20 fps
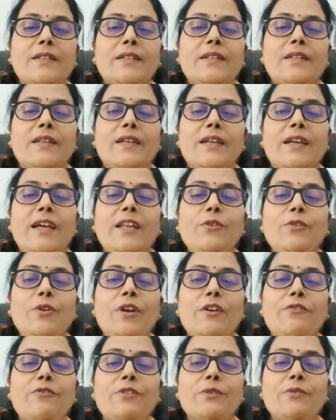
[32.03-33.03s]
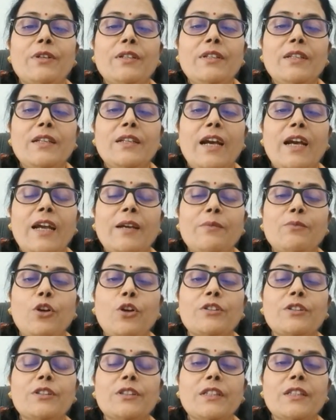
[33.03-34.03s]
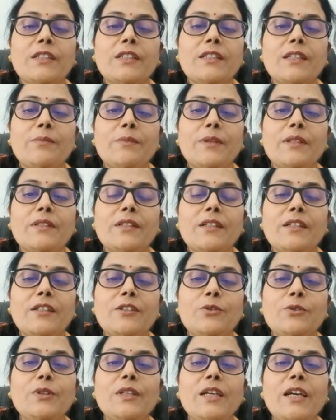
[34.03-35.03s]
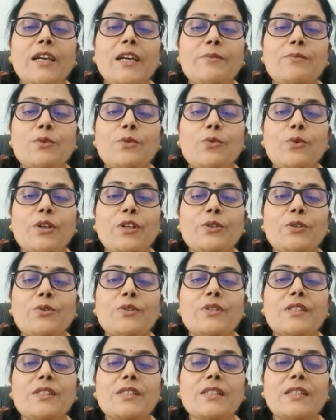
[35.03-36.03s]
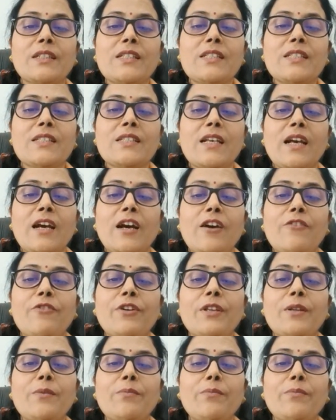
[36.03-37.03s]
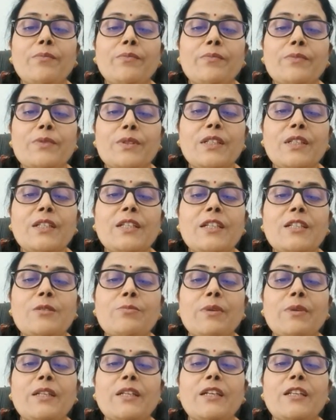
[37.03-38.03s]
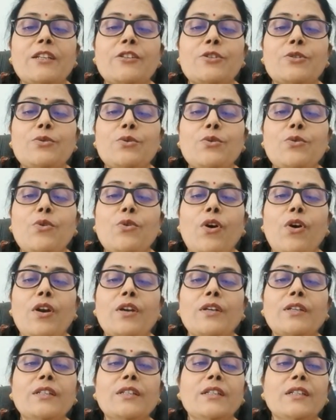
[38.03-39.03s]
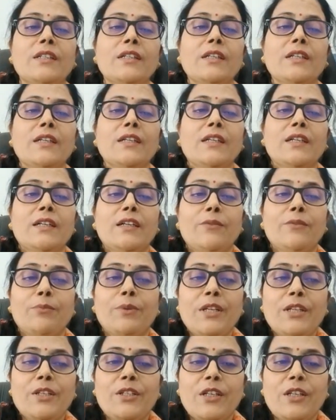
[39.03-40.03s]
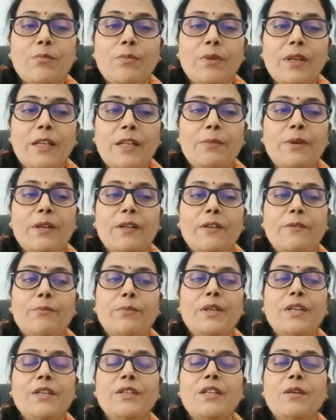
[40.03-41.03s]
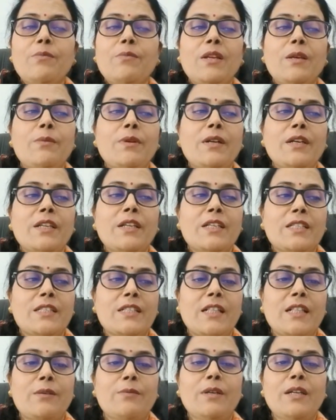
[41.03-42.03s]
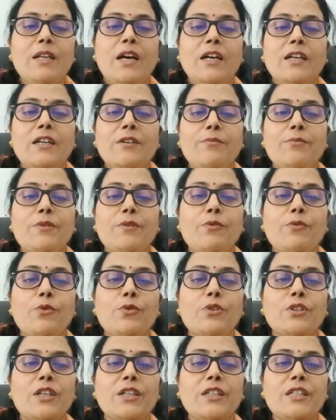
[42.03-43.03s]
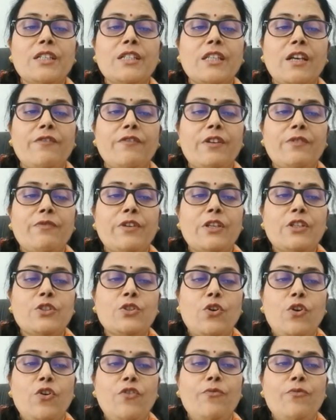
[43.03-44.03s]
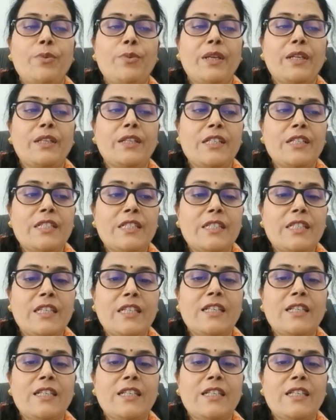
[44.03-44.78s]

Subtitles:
Hello everyone, I am Dr. Sangita Mehta. Today I am going to discuss a very serious medical issue called preterm labor. Preterm labor is labor occur before 37 weeks of pregnancy.